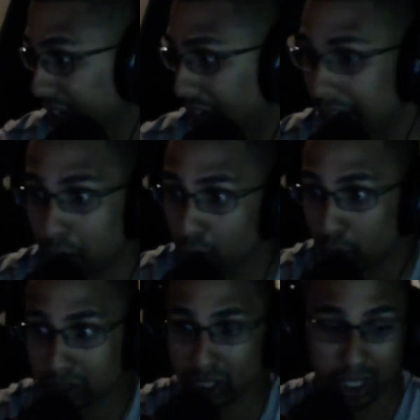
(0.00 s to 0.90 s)
I don't know
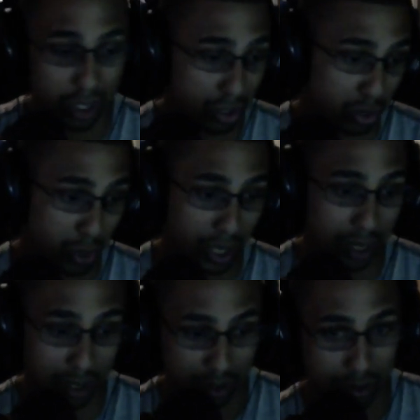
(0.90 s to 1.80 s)
what's in here, so we're going to